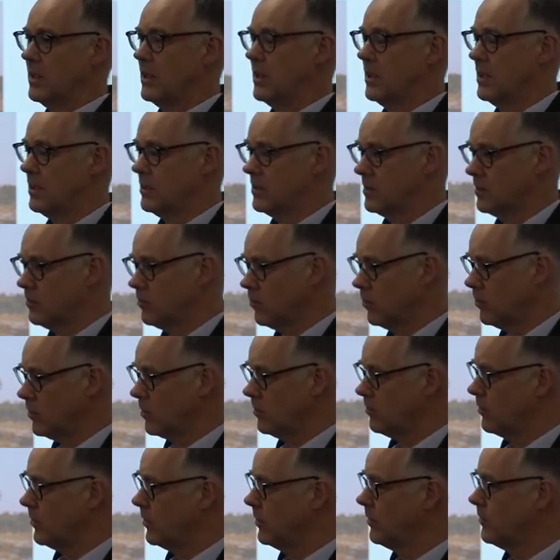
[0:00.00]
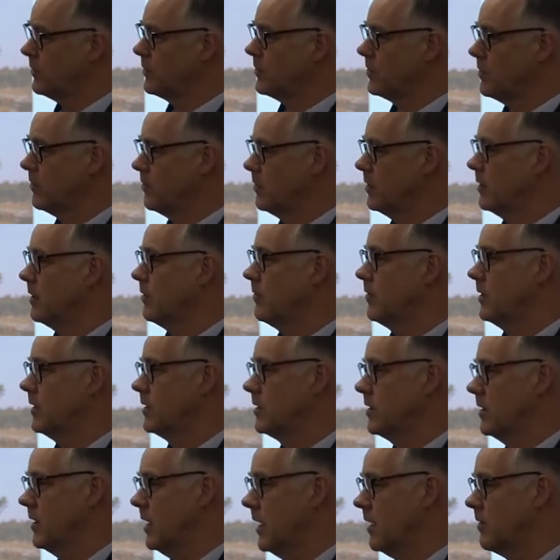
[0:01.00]
and as water moves through it, if
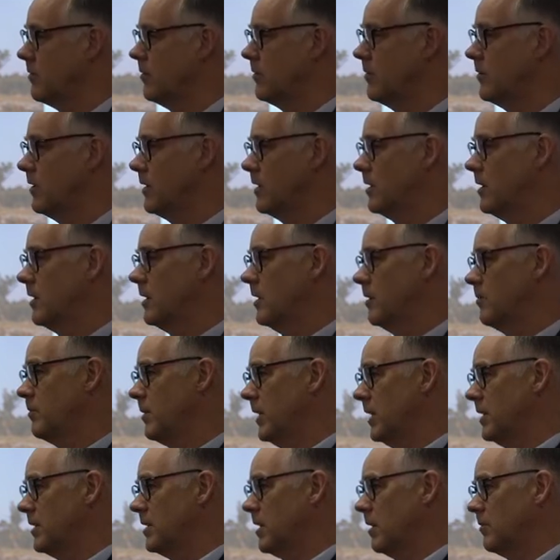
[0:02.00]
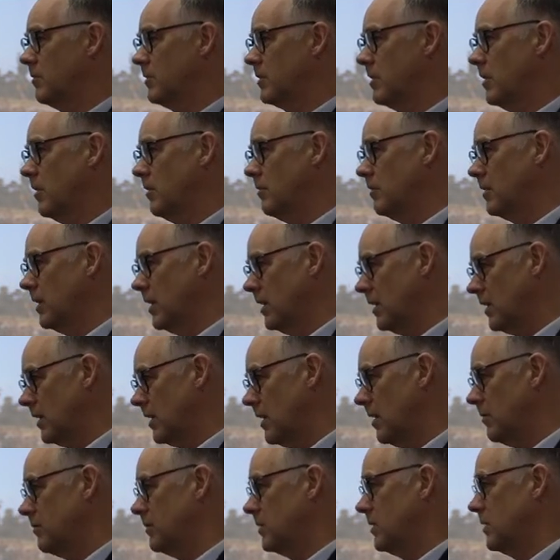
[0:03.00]
it's an aquifer, it picks up salt and it
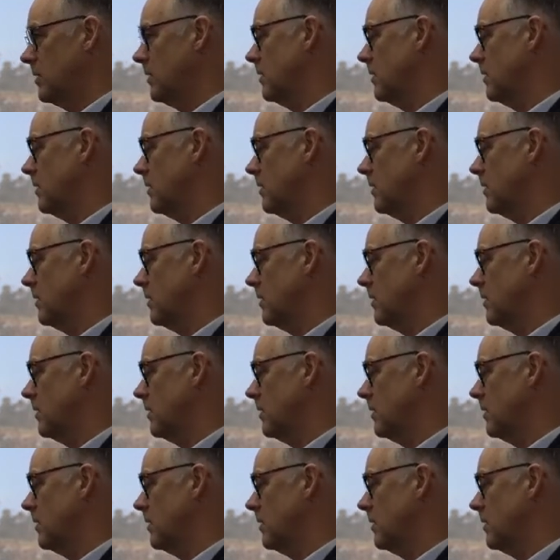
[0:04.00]
comes to the